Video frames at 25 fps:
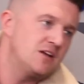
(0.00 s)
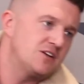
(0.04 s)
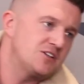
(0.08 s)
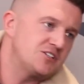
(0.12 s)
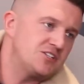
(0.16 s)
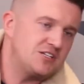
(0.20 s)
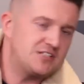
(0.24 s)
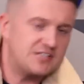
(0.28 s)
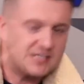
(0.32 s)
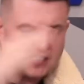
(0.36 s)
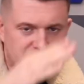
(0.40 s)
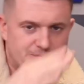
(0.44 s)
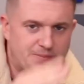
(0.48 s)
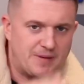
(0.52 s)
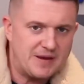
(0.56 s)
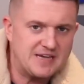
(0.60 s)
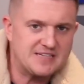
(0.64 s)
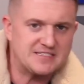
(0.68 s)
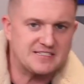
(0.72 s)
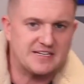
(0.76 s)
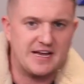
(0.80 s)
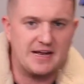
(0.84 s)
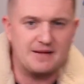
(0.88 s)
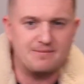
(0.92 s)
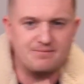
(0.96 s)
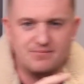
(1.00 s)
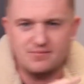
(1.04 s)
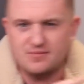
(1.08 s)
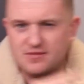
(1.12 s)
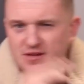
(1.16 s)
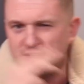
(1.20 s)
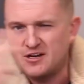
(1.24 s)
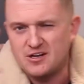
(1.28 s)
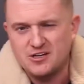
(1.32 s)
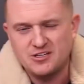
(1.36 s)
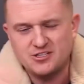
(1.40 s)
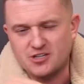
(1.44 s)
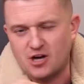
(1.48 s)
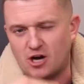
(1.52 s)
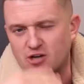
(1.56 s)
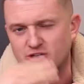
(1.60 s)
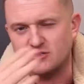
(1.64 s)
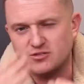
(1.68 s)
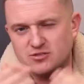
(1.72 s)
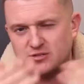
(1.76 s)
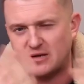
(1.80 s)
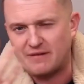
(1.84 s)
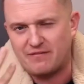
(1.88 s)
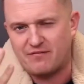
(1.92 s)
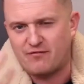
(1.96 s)
She disappears again. She goes
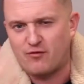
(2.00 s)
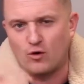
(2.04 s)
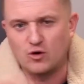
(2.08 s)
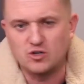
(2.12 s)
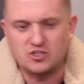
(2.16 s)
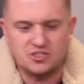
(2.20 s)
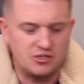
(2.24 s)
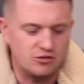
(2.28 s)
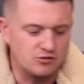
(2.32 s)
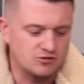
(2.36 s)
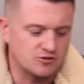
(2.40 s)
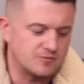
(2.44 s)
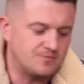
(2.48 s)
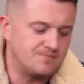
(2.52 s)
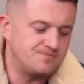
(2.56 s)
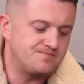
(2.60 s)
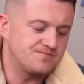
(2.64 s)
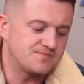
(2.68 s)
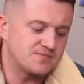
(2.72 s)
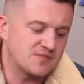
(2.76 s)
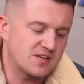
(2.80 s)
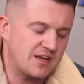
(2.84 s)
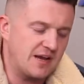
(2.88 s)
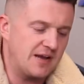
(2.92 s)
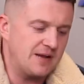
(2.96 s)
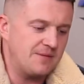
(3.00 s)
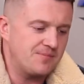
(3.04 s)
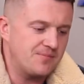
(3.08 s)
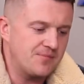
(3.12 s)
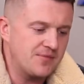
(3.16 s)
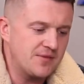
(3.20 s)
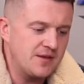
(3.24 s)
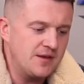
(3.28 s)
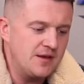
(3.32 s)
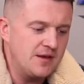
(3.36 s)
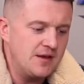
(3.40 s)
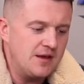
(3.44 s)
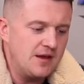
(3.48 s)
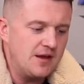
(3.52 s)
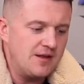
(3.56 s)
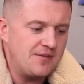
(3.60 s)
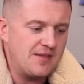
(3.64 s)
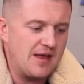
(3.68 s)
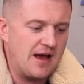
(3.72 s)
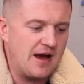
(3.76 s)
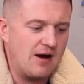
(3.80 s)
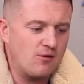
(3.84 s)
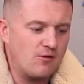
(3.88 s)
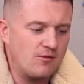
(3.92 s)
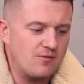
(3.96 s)
on to have 4 children, okay?
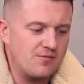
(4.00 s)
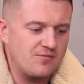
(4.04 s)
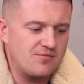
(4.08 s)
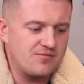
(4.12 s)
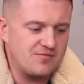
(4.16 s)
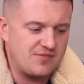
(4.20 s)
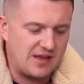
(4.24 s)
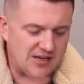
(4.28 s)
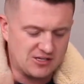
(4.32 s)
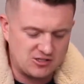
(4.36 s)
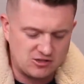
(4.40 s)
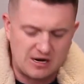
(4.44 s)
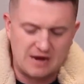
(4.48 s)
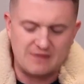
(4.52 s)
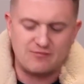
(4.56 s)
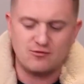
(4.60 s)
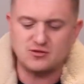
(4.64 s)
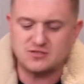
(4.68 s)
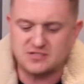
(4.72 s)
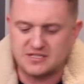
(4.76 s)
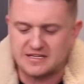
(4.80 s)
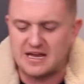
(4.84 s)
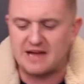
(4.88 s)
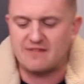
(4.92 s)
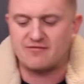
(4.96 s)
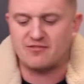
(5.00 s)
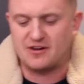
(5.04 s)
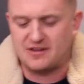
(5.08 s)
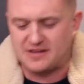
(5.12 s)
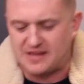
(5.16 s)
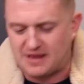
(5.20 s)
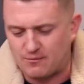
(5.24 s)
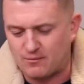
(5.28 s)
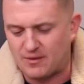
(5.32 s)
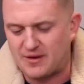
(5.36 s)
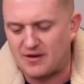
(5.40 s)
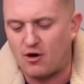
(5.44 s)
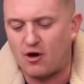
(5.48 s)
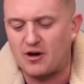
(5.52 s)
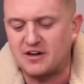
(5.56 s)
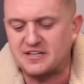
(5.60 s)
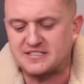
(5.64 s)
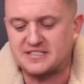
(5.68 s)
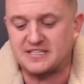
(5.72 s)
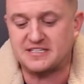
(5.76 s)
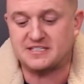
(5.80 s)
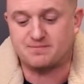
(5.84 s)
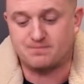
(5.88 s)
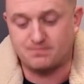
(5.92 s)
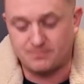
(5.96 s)
Now, they travel together in the end. When
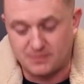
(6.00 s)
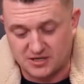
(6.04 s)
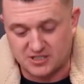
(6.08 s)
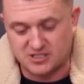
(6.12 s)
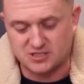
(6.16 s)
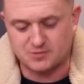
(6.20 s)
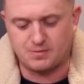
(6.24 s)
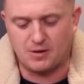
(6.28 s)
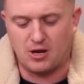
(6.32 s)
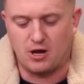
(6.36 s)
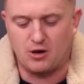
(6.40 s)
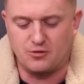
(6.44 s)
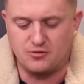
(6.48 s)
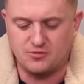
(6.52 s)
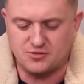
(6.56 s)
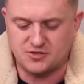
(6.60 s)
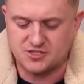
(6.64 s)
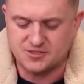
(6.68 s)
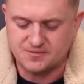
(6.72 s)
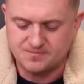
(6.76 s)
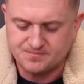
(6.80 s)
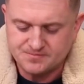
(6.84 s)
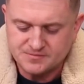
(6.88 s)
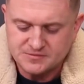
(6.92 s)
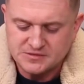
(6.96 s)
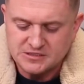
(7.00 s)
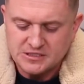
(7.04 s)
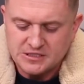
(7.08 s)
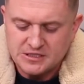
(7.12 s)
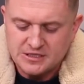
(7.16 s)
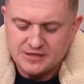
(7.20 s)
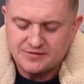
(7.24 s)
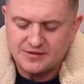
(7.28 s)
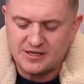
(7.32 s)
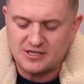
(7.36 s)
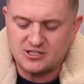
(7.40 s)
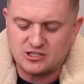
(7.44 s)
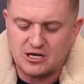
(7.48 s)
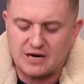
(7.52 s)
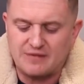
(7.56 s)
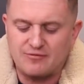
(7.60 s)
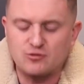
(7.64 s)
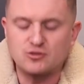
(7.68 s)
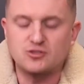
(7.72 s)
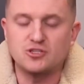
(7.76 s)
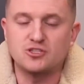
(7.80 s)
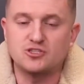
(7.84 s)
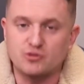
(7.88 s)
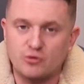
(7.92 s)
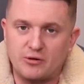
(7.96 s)
ISIS explodes, they
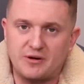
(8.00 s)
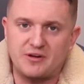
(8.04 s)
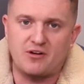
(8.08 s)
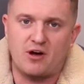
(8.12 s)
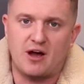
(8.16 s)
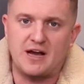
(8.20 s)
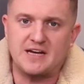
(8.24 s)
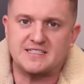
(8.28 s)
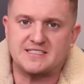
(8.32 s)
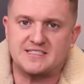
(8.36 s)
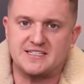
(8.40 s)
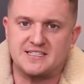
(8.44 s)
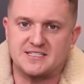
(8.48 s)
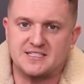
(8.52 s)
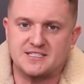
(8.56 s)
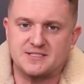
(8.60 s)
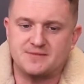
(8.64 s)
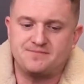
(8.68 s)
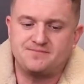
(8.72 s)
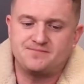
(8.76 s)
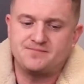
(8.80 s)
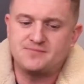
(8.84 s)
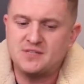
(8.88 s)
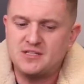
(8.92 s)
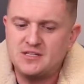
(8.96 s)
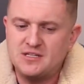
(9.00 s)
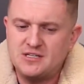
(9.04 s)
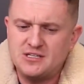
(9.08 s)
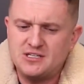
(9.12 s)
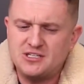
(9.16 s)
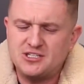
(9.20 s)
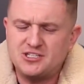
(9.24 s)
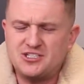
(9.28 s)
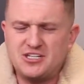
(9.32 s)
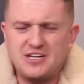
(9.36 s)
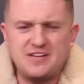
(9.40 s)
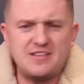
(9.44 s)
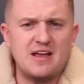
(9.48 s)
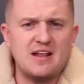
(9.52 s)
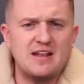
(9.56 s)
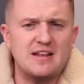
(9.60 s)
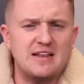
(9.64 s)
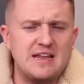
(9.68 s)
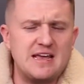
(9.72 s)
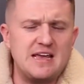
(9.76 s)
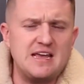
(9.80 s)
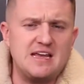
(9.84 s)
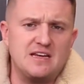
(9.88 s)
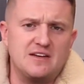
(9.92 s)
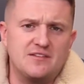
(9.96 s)
travel to join ISIS. She then
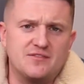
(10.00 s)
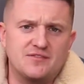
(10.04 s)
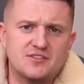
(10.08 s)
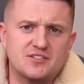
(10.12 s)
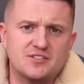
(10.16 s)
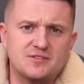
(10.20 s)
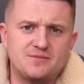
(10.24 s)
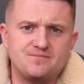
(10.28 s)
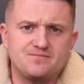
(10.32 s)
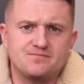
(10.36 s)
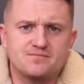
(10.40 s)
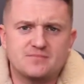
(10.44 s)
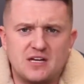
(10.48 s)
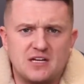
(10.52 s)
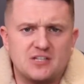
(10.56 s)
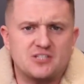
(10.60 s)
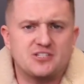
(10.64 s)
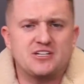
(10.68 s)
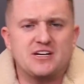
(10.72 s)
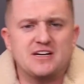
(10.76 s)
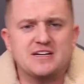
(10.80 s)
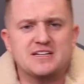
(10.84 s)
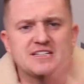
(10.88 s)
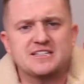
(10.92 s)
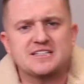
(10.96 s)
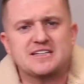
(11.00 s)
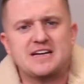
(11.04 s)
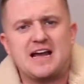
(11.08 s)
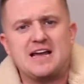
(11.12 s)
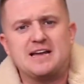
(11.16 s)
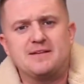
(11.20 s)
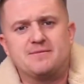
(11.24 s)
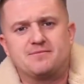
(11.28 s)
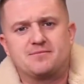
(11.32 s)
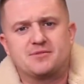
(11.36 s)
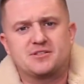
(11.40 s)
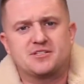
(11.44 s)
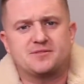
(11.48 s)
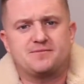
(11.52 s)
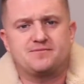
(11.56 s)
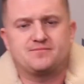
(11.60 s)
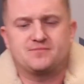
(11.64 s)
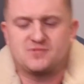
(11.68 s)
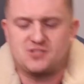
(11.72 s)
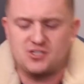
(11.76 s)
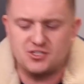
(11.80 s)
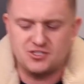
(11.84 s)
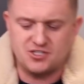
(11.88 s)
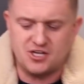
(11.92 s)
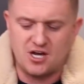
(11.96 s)
leaves and she escapes
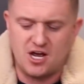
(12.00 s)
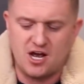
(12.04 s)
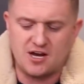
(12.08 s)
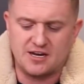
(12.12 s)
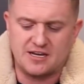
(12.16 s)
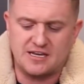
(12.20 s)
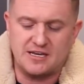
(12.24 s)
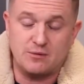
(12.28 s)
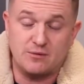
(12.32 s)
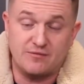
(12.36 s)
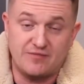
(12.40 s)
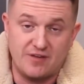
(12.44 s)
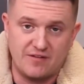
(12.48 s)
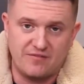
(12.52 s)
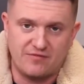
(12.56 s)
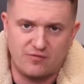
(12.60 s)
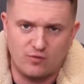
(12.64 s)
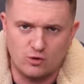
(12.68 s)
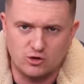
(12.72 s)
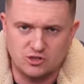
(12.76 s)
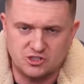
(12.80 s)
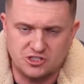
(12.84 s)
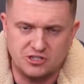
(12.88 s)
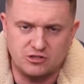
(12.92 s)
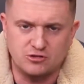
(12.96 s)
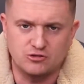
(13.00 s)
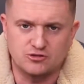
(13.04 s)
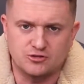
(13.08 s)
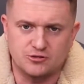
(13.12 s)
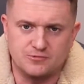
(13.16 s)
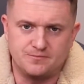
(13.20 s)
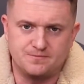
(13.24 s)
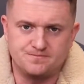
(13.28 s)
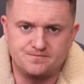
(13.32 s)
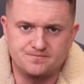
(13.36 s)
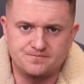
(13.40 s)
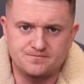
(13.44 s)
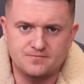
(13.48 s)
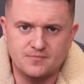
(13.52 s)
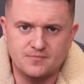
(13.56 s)
to Turkey with her 4 children.